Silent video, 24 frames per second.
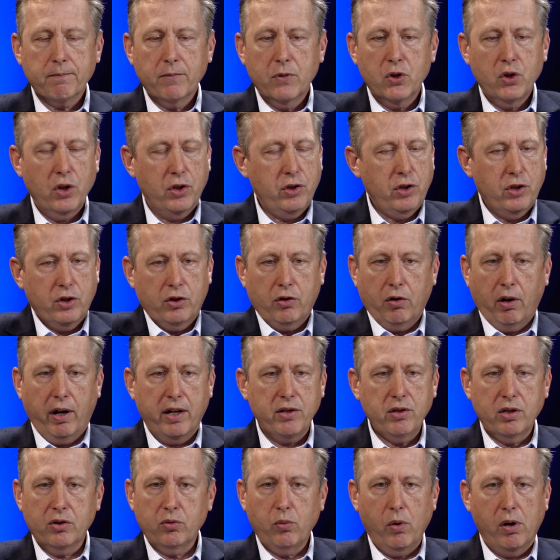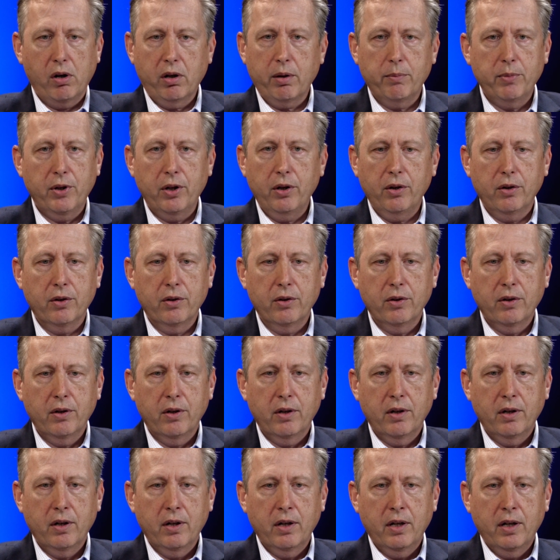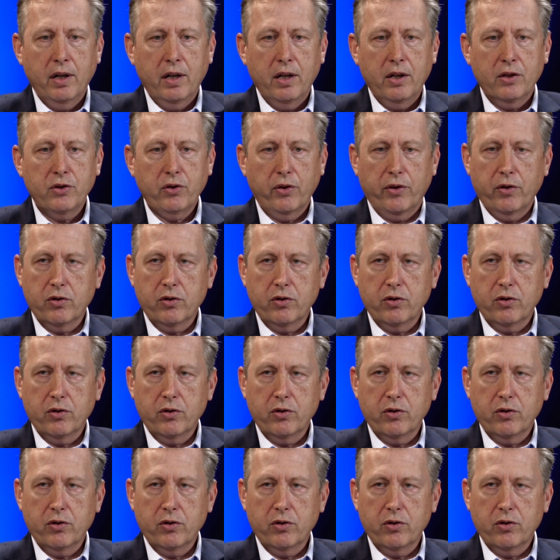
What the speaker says: just as Christ has welcomed you. So